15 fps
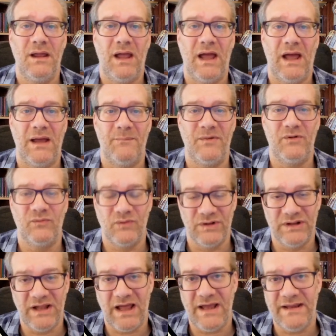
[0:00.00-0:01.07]
But
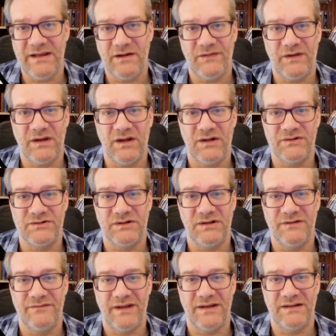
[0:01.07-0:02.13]
relying on the cultural
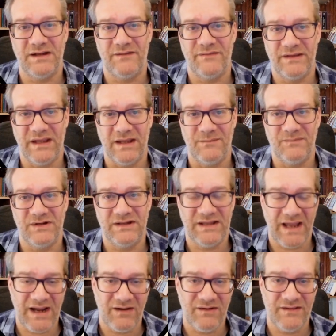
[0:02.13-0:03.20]
event of the game to
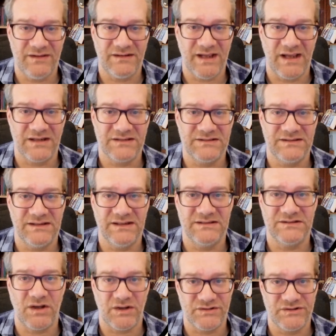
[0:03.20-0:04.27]
carry the text is
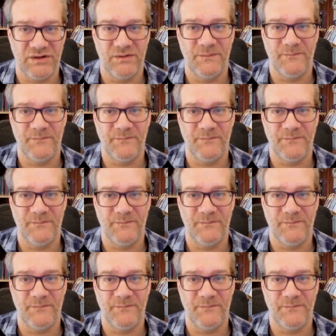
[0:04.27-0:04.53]
also,